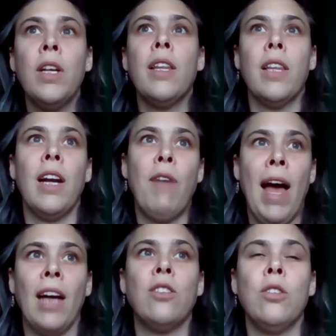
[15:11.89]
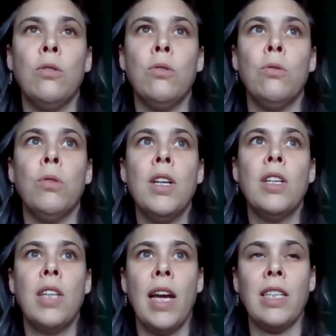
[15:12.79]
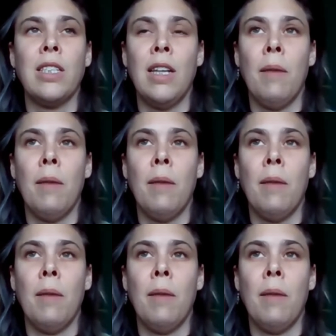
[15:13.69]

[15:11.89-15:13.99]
that I've had to take a step